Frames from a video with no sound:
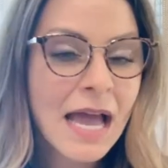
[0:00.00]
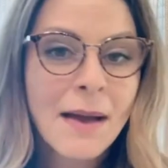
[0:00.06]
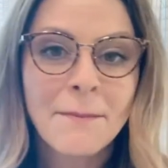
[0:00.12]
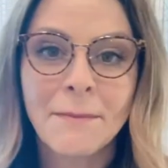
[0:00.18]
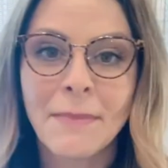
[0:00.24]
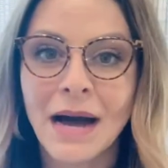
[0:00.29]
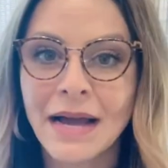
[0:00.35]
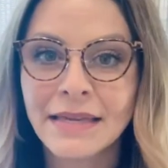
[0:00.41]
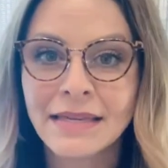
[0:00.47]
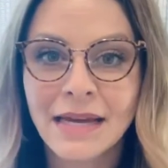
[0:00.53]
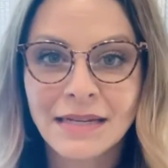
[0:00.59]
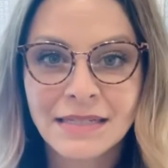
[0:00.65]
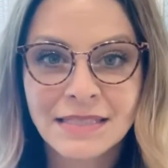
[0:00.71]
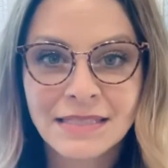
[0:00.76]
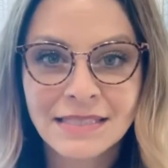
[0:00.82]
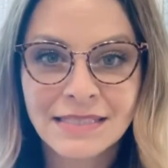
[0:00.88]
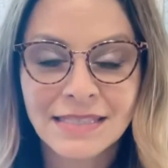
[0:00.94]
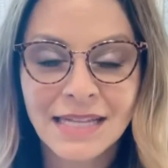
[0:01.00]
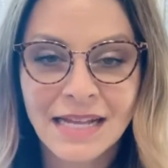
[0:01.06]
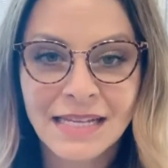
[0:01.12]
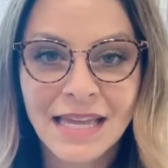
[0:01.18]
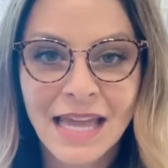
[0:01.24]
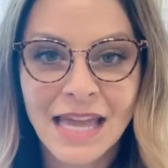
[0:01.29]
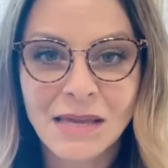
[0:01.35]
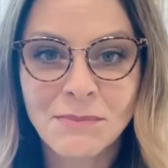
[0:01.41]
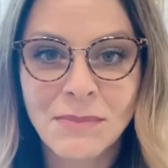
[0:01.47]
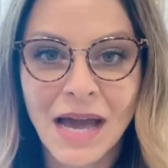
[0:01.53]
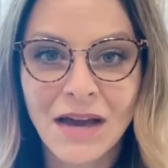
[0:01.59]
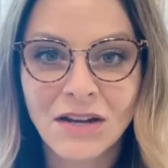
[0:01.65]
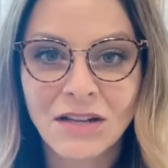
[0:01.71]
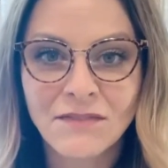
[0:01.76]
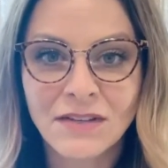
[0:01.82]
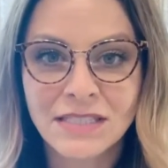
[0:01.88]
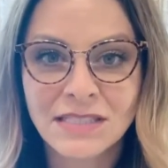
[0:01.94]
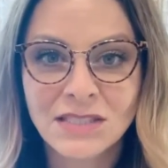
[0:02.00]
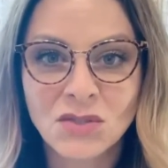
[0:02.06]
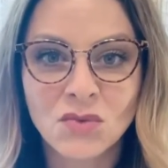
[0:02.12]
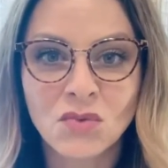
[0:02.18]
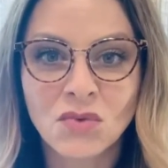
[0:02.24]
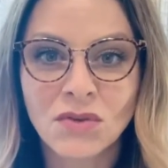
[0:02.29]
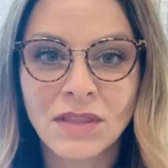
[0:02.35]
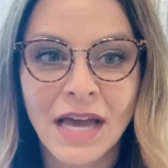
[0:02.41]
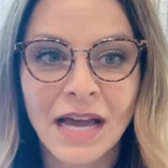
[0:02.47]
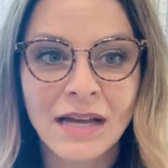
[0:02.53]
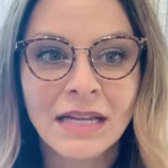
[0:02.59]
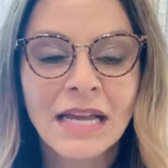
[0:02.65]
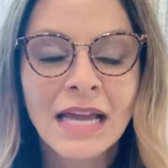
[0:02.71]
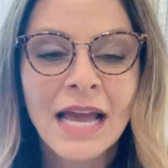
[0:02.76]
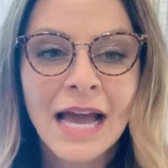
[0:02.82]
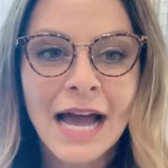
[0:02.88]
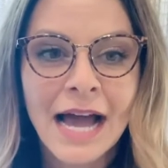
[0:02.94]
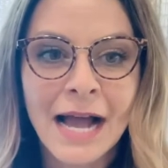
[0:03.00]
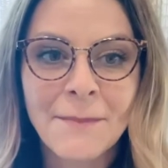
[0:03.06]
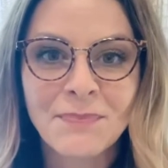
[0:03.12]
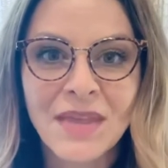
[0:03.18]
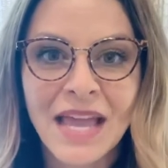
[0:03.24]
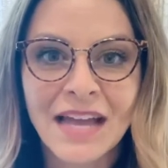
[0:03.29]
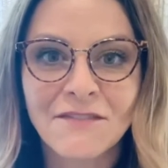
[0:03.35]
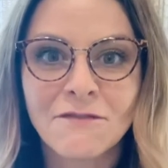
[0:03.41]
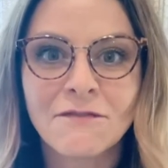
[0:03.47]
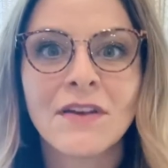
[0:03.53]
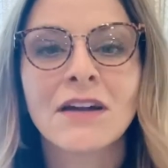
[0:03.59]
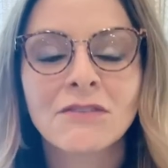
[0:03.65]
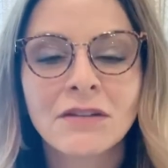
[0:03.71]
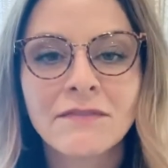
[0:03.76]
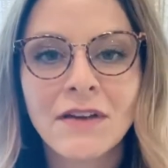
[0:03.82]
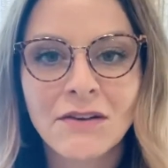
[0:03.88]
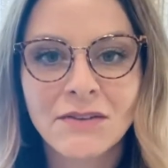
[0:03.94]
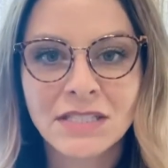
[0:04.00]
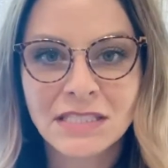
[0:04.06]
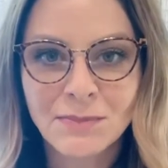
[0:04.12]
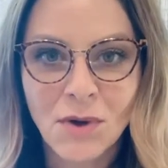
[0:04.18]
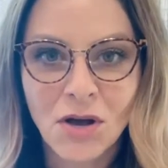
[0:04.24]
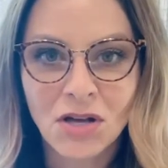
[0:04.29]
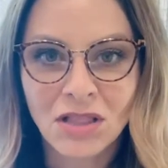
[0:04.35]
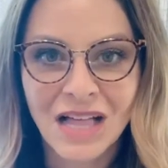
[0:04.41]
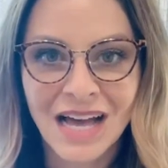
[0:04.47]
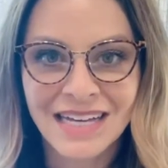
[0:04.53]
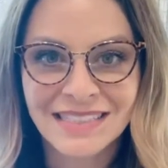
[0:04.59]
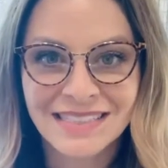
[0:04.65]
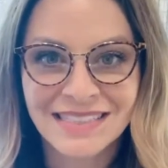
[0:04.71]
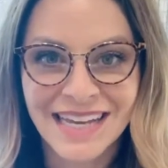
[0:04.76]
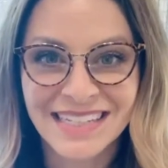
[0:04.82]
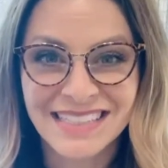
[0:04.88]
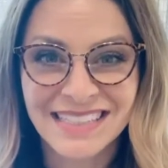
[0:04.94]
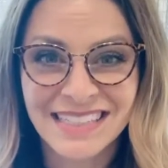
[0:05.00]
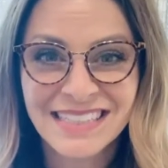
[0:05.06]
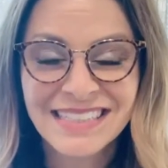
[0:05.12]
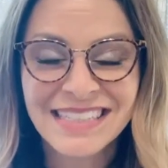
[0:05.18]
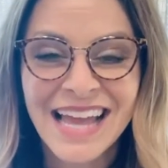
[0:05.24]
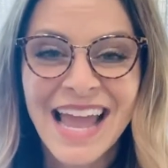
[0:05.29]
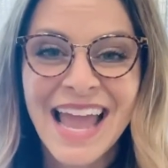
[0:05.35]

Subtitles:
My youngest son came out of a school that had very, very small class sizes